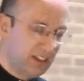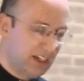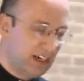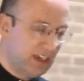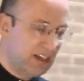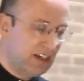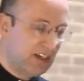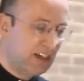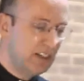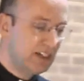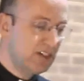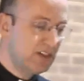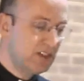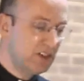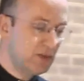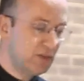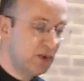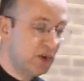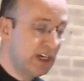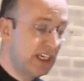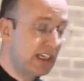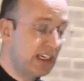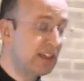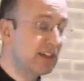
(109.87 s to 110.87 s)
analyze it,
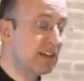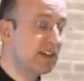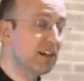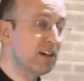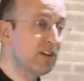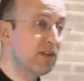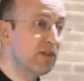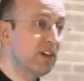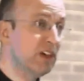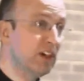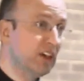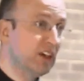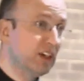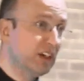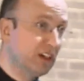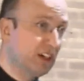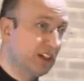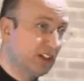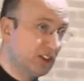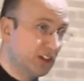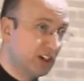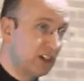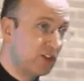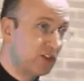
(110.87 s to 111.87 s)
break it down,
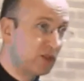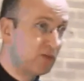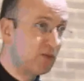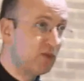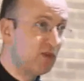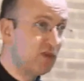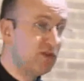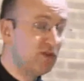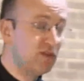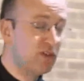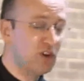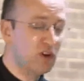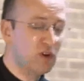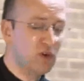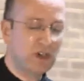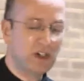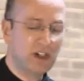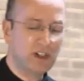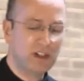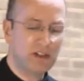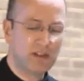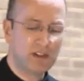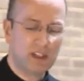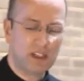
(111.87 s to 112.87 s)
and just move
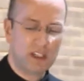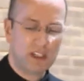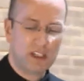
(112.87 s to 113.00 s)
forward.